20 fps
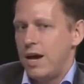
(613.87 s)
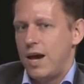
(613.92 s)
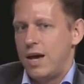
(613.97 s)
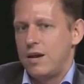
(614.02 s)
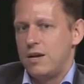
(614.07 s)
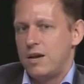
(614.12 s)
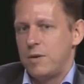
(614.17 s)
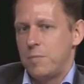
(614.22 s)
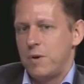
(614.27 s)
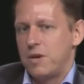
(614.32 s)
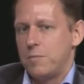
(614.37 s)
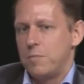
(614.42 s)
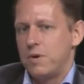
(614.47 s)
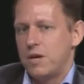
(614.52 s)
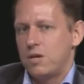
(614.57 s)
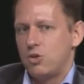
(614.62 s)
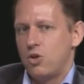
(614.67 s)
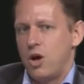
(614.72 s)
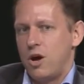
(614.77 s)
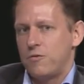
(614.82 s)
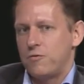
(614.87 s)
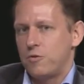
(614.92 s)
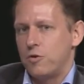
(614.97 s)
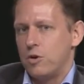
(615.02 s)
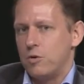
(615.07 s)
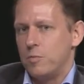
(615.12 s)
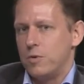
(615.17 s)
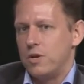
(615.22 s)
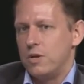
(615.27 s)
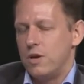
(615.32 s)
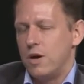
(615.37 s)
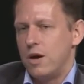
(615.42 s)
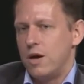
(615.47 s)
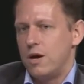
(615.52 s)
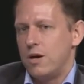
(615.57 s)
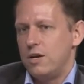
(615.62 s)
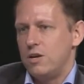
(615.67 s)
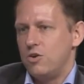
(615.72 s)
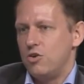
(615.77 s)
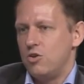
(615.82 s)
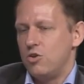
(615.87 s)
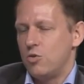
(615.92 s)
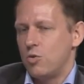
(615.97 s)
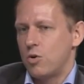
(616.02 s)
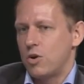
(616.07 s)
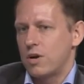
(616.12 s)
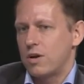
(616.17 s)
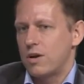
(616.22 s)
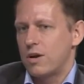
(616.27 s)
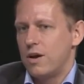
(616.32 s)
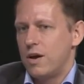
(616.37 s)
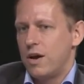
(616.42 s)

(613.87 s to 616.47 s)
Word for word: Ended up at a big law firm in uh, in New York,